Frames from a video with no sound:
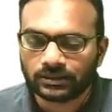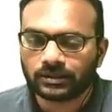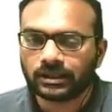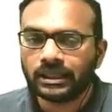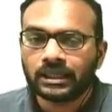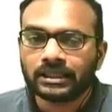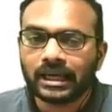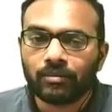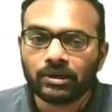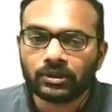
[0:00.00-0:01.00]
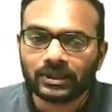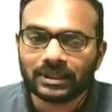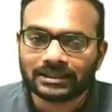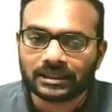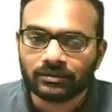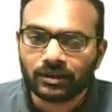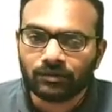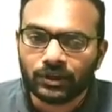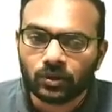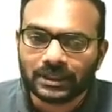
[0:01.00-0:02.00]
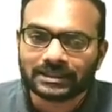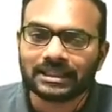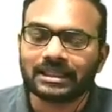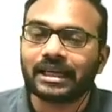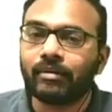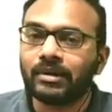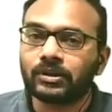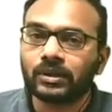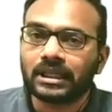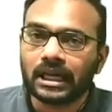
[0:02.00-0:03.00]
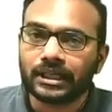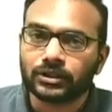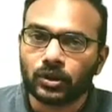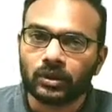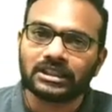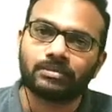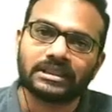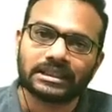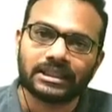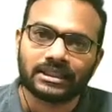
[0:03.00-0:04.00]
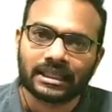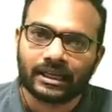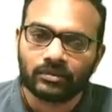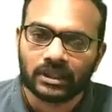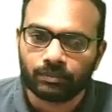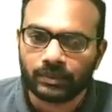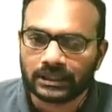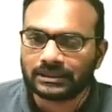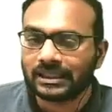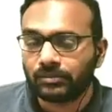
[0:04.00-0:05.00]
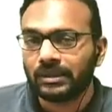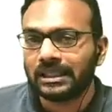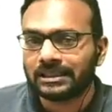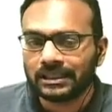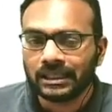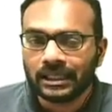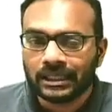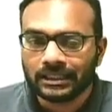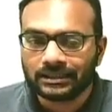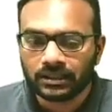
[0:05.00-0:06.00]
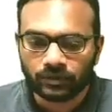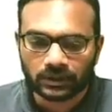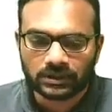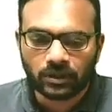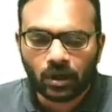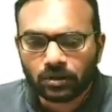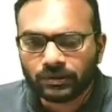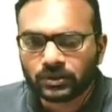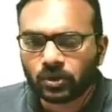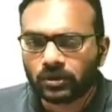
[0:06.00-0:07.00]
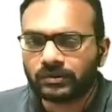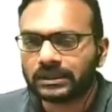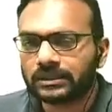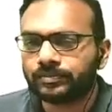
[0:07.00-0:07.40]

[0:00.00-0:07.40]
Okay, the Hamiltonian is given. We notice that the Hamiltonian has no explicit time dependence. That makes it easier for us. Now, how do we solve this?